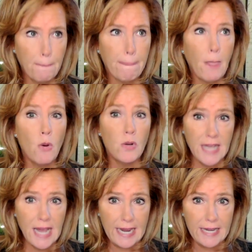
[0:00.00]
or
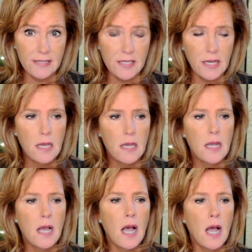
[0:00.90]
signs,
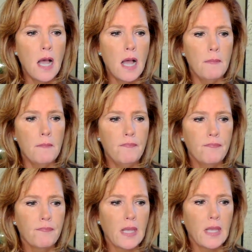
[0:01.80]

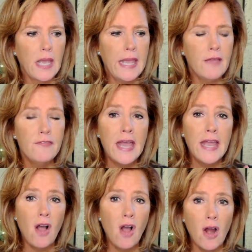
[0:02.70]
if they
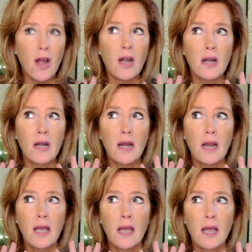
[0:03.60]
are
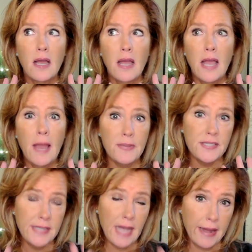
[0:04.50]

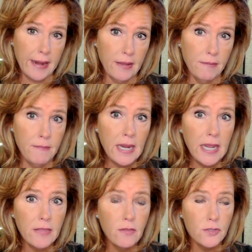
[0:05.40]
episodic,
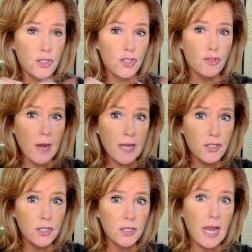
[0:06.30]
meaning there's a
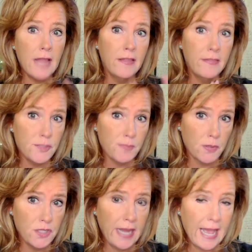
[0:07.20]
stressor and then this
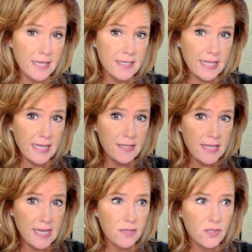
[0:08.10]
person has these
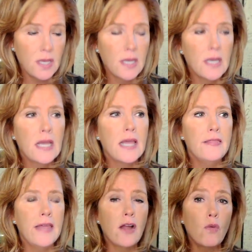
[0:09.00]
things,
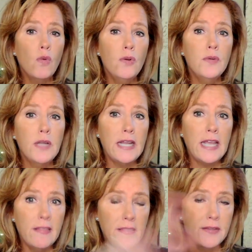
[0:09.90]
they are wounded
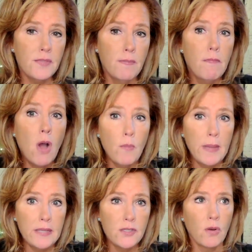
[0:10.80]
in this
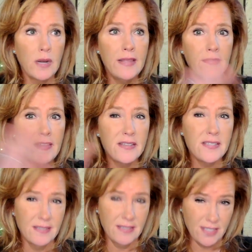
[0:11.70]
moment or in
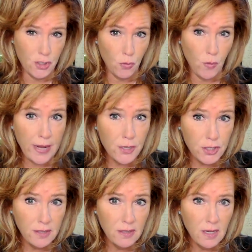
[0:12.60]
this situation.